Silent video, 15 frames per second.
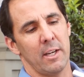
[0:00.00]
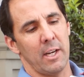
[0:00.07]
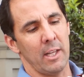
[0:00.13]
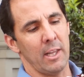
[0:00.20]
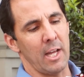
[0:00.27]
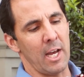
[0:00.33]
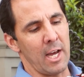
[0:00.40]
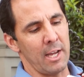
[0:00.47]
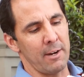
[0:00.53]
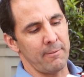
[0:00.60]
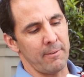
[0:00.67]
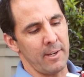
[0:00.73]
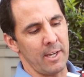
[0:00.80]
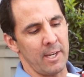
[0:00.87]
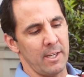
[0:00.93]
A lot
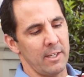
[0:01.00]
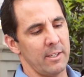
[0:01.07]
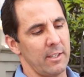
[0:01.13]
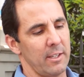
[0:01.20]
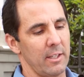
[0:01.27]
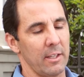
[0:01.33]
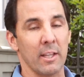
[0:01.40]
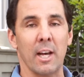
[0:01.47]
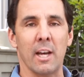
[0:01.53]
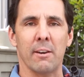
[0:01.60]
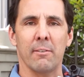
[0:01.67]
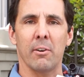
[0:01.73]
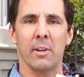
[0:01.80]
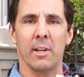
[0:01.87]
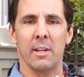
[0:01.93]
of, uh, a lot
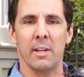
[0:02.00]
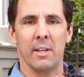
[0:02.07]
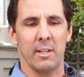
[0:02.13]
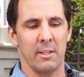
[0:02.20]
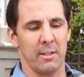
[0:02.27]
of uh,